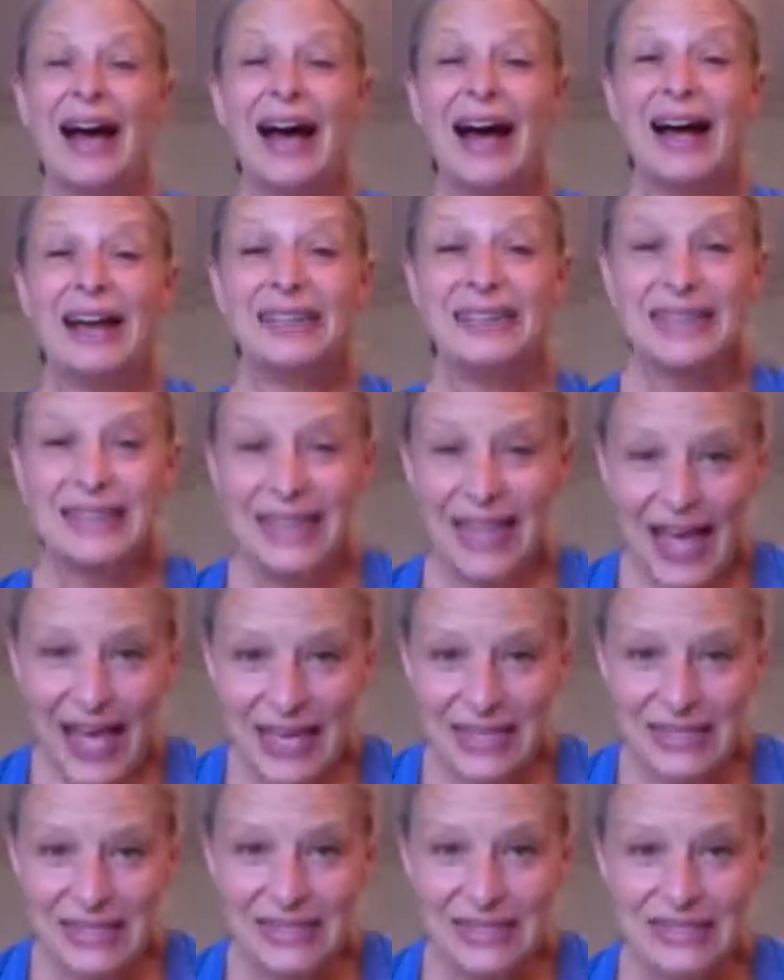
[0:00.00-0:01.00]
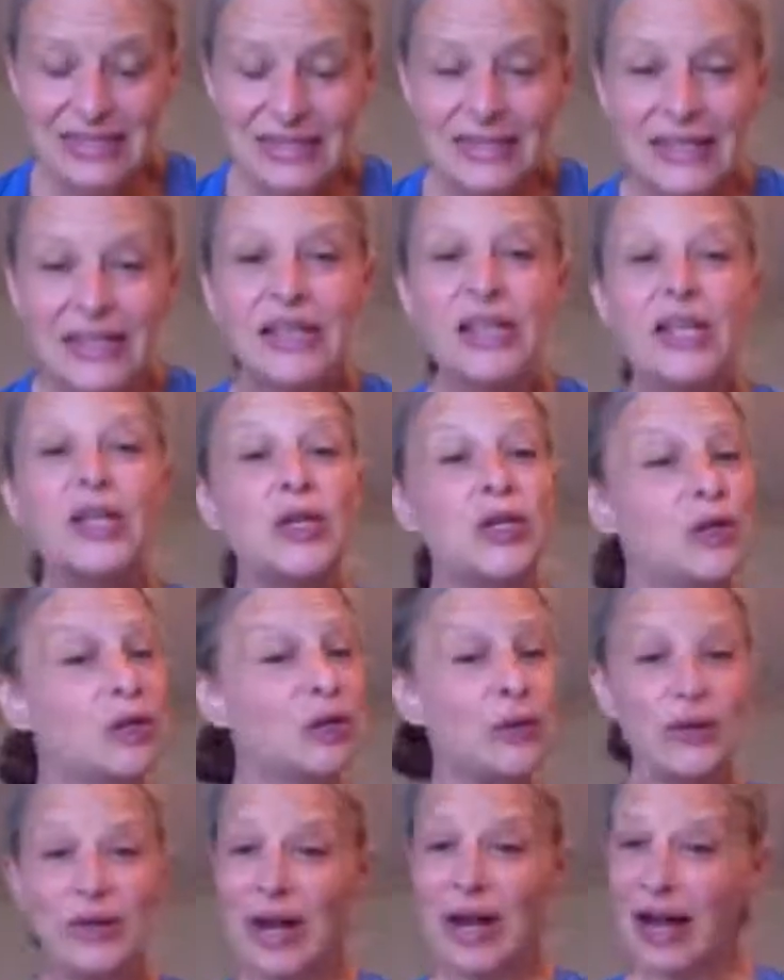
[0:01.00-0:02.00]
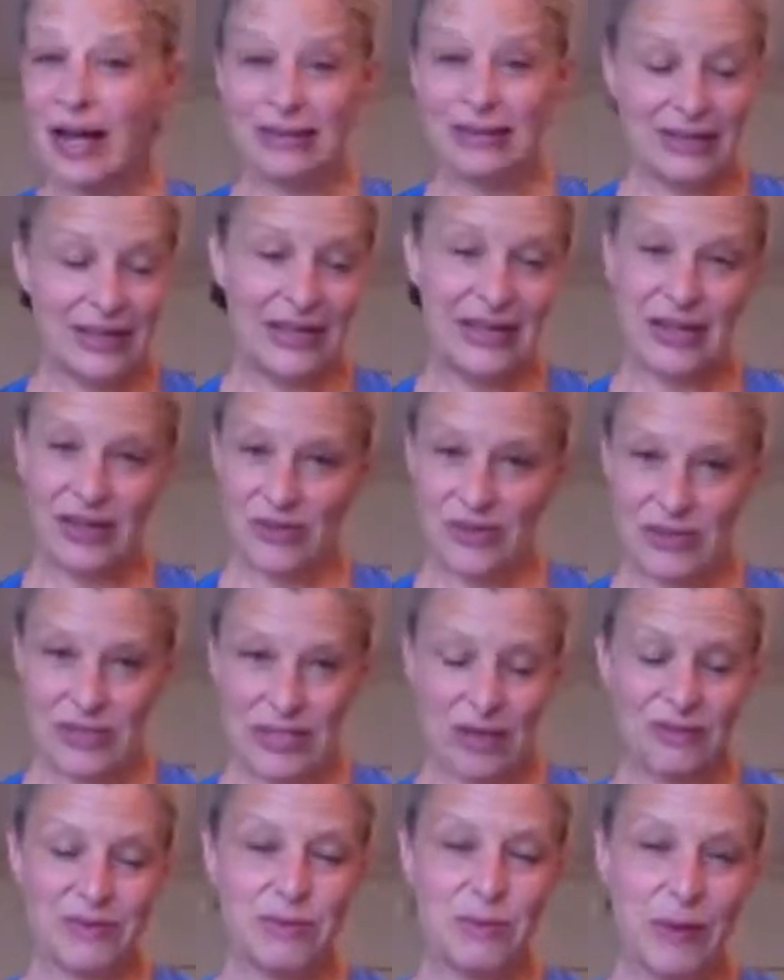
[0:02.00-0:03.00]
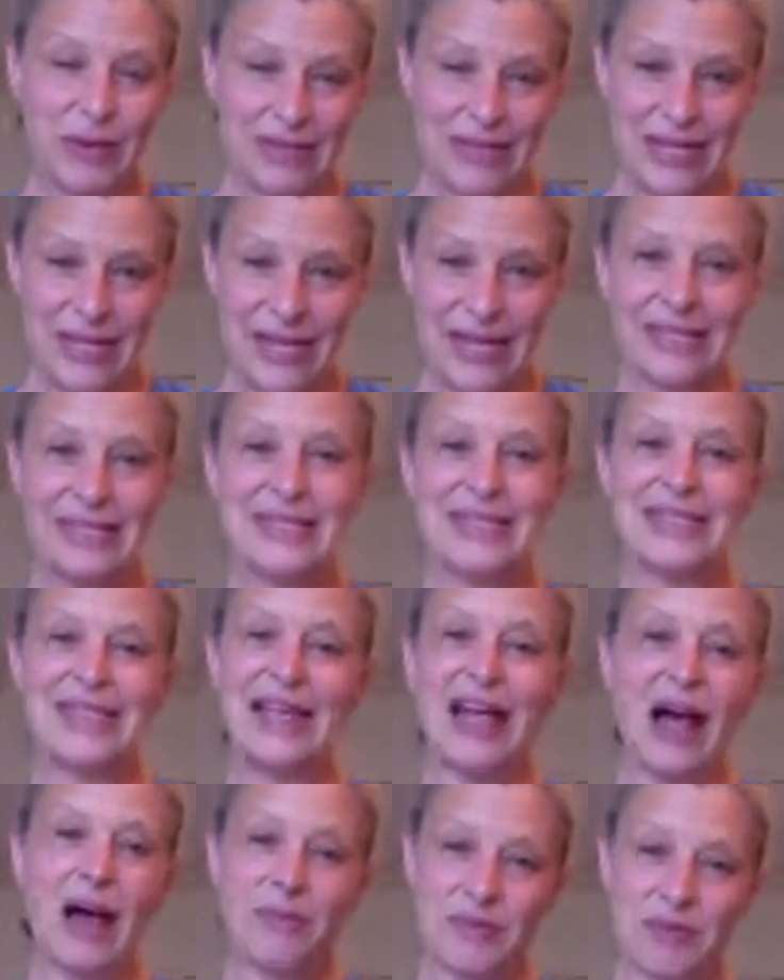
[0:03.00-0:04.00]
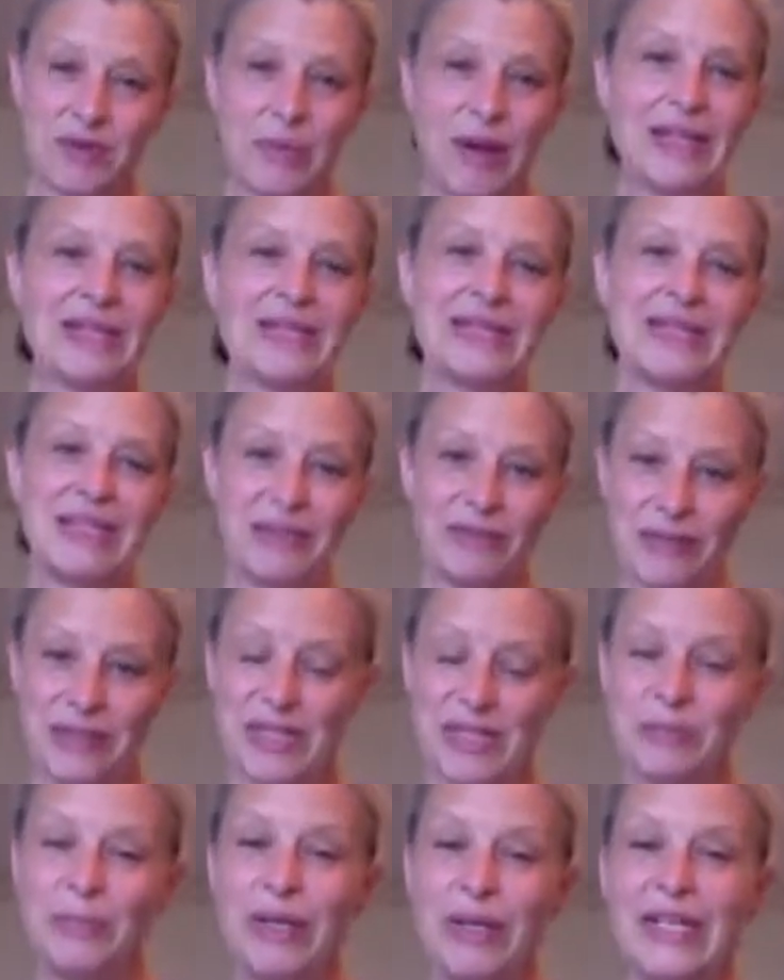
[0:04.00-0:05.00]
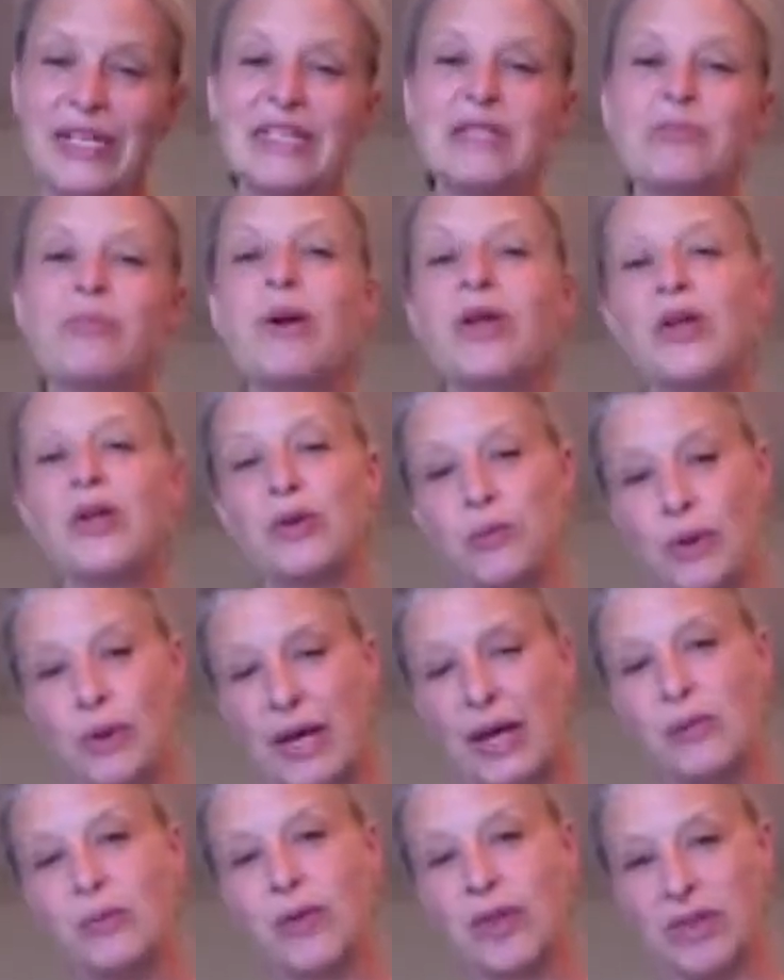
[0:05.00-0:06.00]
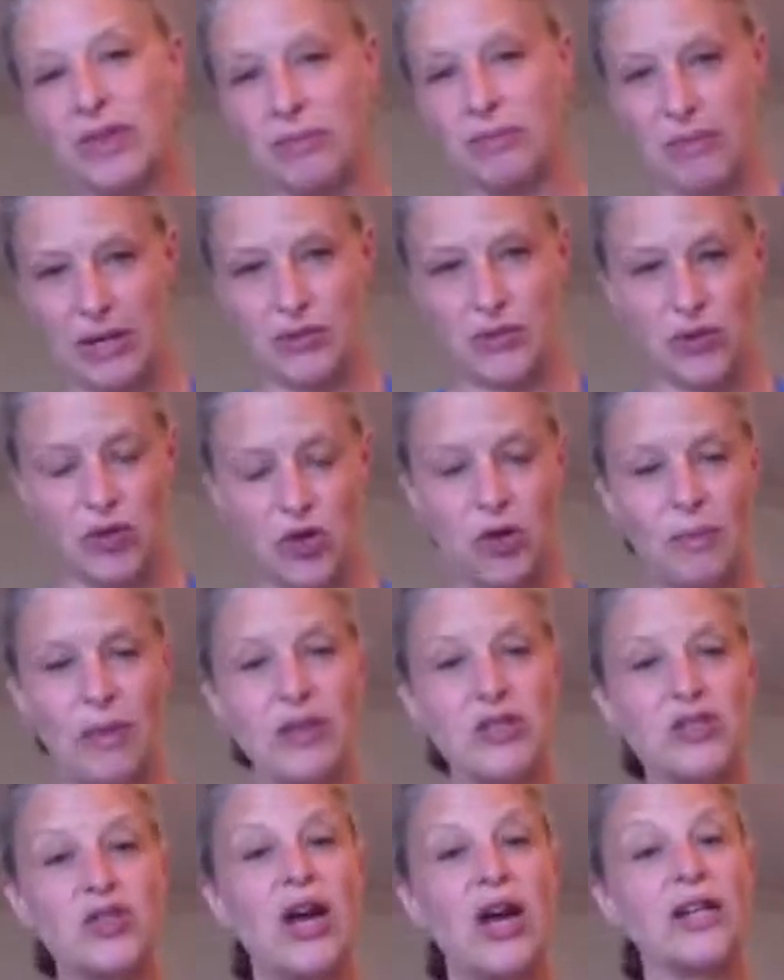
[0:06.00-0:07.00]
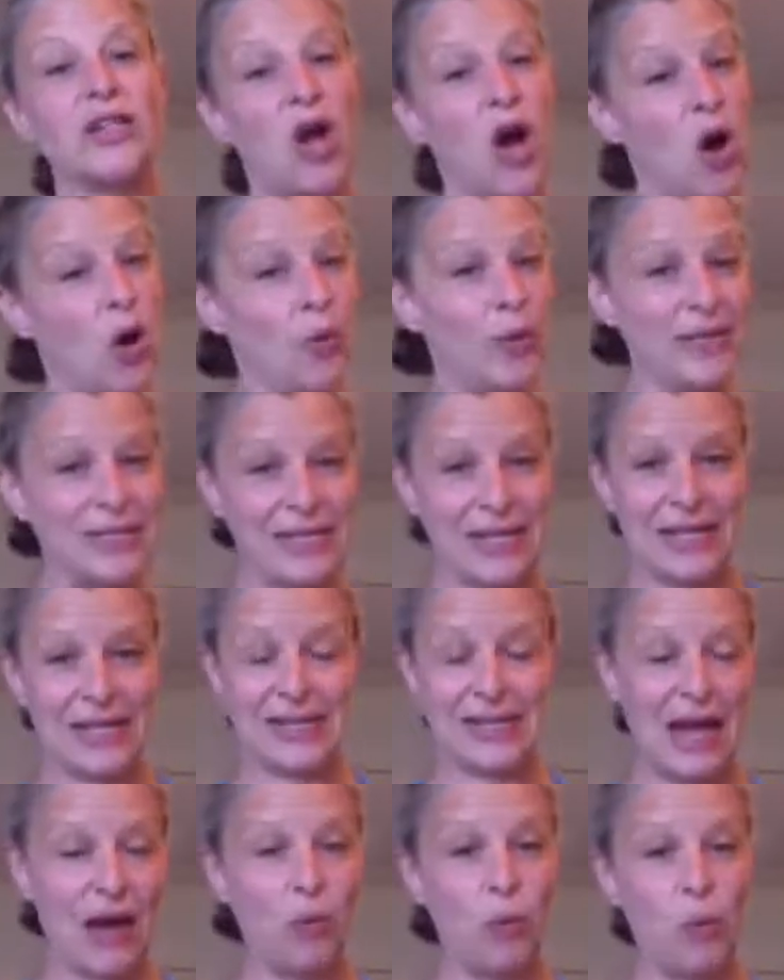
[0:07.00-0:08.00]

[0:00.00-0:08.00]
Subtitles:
unless you're not letting yourself spontaneously optimize at different speeds, but you're running with a metronome and trying to always get that